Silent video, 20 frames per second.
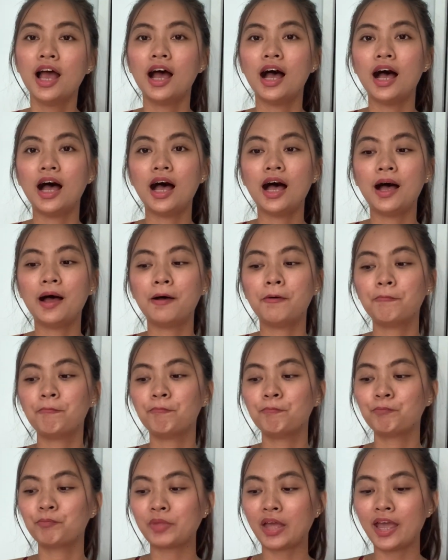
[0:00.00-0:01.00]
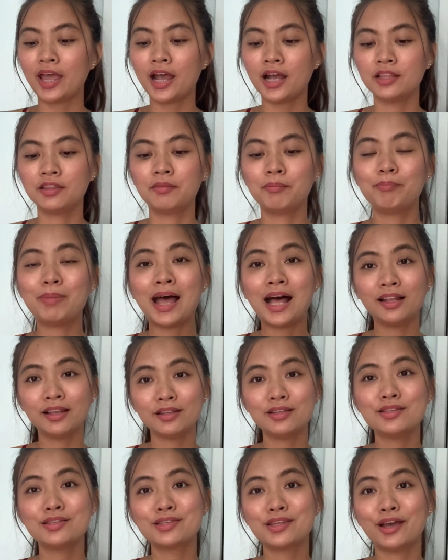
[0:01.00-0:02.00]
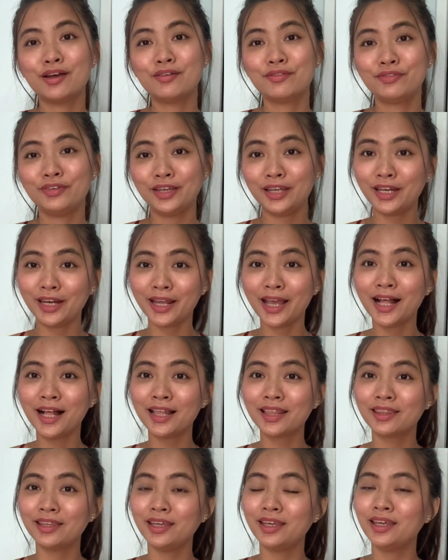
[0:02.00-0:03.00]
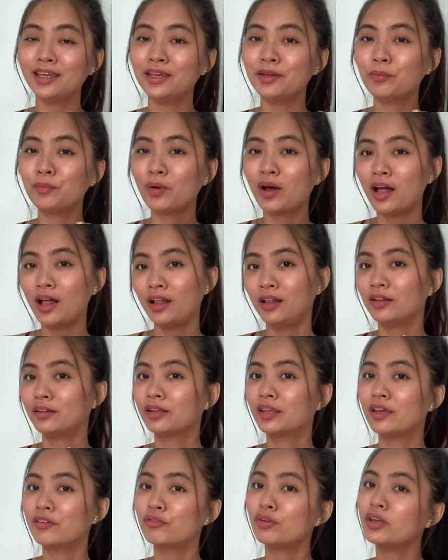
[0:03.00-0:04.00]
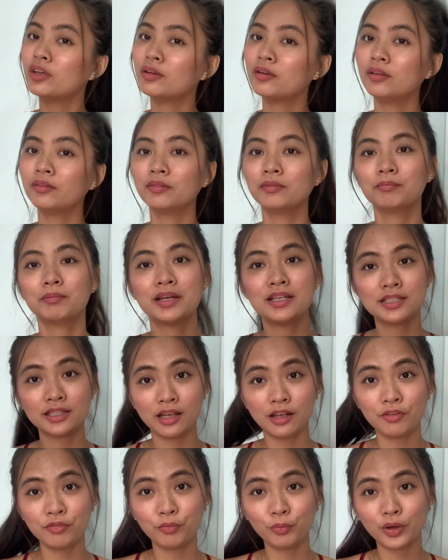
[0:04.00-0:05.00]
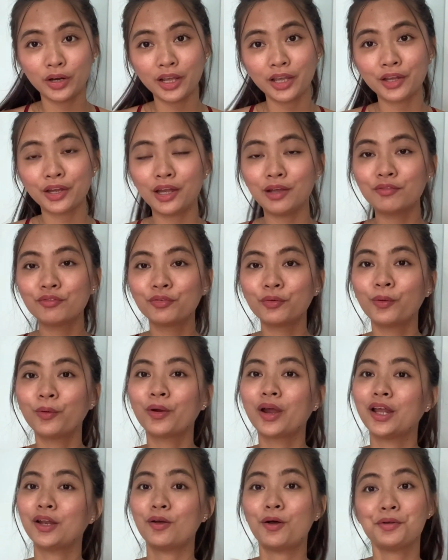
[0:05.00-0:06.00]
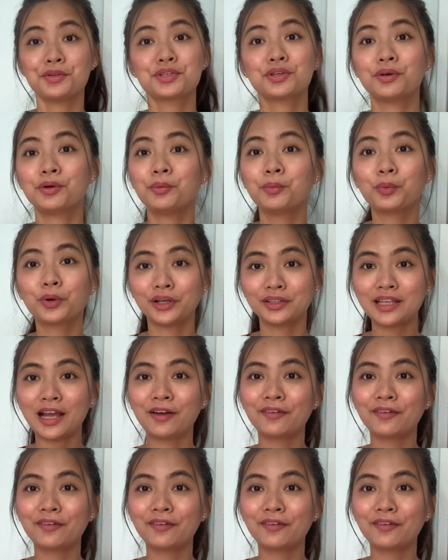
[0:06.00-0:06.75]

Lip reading: I had the balance of eating healthy while giving myself what I craved for and also worked out